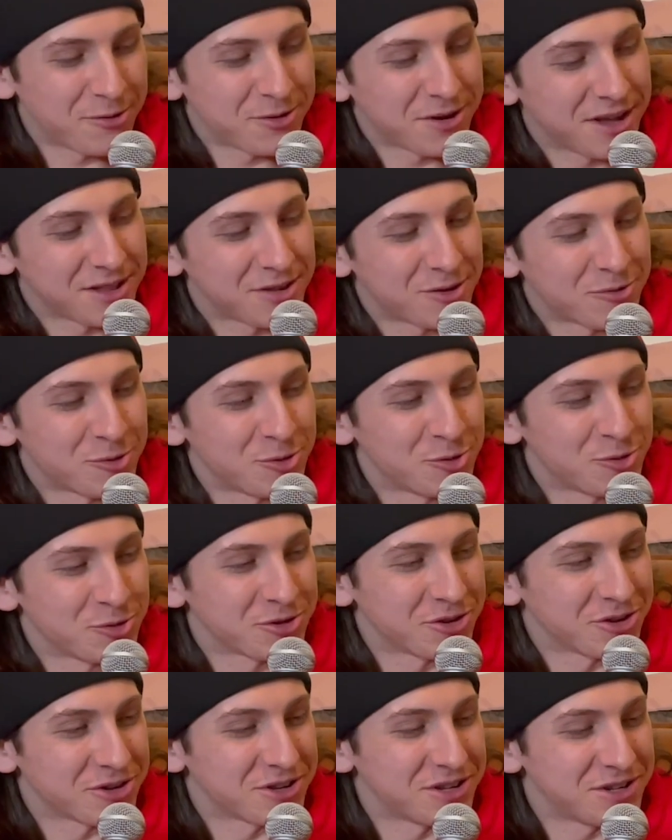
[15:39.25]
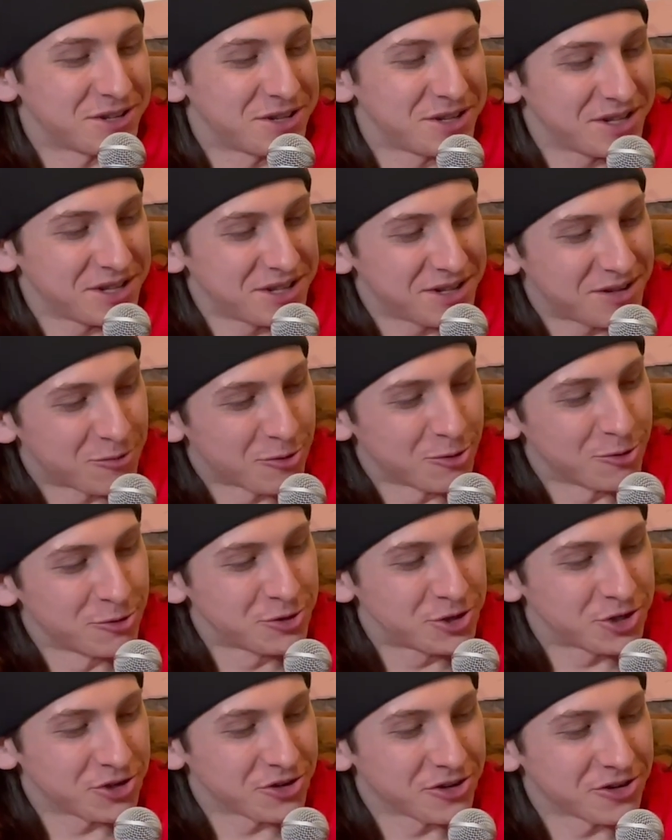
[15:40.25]
we got the rude cookies.
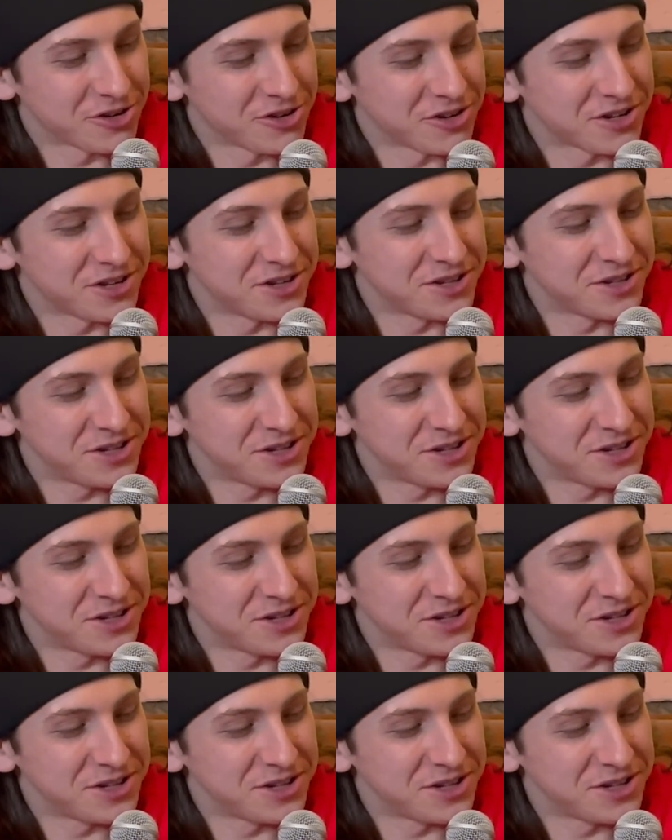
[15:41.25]
Rude sugar cookies.